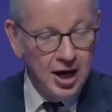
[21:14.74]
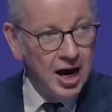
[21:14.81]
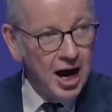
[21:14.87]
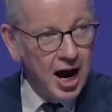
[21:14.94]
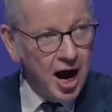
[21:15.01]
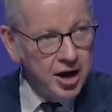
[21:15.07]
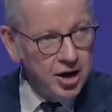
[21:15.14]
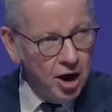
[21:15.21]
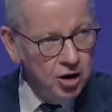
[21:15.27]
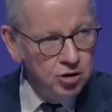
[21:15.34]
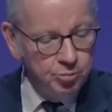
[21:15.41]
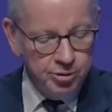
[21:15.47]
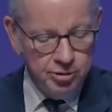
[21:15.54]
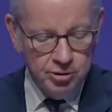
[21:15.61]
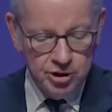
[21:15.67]
I hope
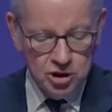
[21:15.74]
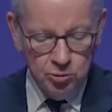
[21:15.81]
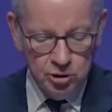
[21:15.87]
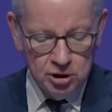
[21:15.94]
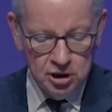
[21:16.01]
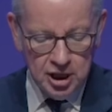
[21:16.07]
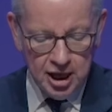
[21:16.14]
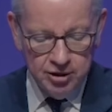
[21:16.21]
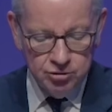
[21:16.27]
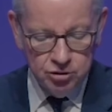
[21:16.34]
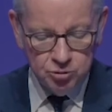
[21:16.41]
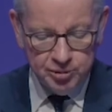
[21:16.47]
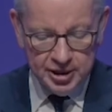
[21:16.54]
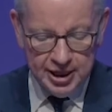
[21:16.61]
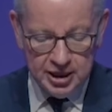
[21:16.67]
that it will allow you to
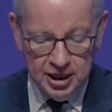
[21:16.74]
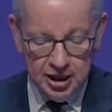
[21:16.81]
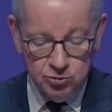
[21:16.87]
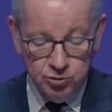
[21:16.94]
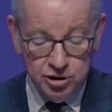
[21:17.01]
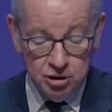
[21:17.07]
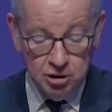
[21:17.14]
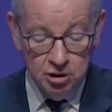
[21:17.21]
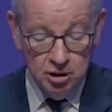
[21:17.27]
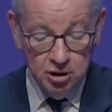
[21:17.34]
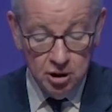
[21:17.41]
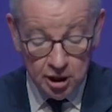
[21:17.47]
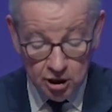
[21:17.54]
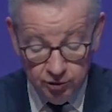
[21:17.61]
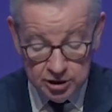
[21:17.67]
plan ahead with a
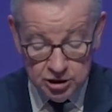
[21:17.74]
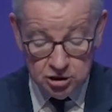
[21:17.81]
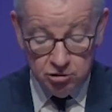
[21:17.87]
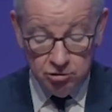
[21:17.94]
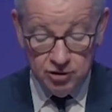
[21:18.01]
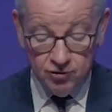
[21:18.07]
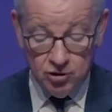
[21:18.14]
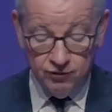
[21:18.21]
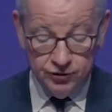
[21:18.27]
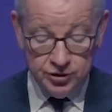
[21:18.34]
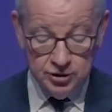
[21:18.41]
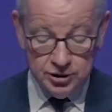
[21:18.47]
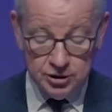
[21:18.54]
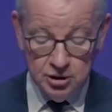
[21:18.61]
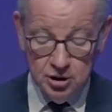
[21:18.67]
greater degree of
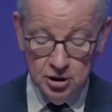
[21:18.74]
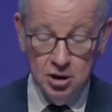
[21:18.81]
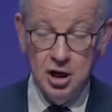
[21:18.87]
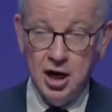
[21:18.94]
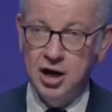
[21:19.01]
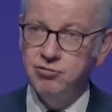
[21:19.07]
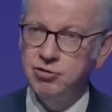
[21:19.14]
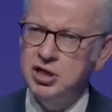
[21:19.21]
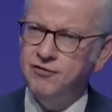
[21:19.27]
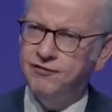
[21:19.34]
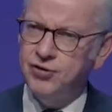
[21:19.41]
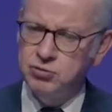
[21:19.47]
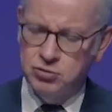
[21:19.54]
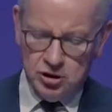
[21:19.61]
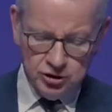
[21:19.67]
confidence and really
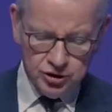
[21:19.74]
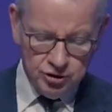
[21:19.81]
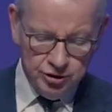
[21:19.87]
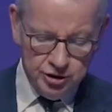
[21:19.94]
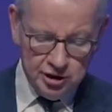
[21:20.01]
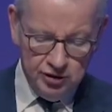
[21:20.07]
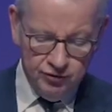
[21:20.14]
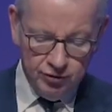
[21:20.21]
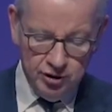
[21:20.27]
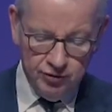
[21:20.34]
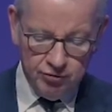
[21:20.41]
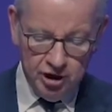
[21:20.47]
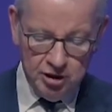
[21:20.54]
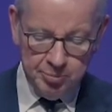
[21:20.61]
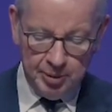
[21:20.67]
focus on the delivery of
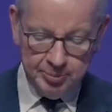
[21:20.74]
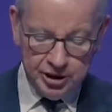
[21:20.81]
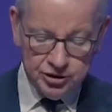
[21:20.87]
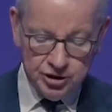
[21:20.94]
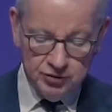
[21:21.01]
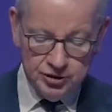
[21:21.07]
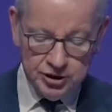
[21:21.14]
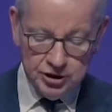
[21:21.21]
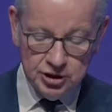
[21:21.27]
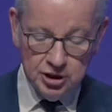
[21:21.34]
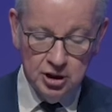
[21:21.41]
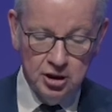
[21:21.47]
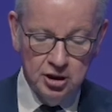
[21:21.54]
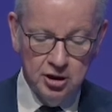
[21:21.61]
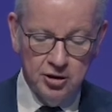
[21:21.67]
great public services
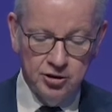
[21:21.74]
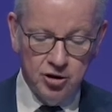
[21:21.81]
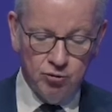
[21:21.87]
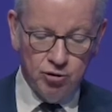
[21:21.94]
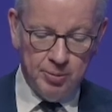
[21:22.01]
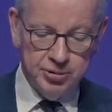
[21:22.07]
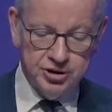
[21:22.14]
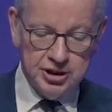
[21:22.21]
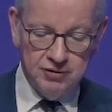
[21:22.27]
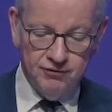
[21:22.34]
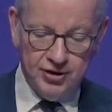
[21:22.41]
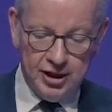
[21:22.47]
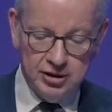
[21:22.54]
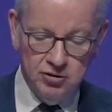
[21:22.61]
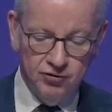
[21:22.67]
that represent
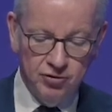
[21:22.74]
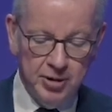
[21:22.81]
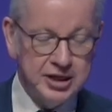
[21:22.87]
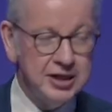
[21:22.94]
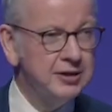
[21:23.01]
value for money.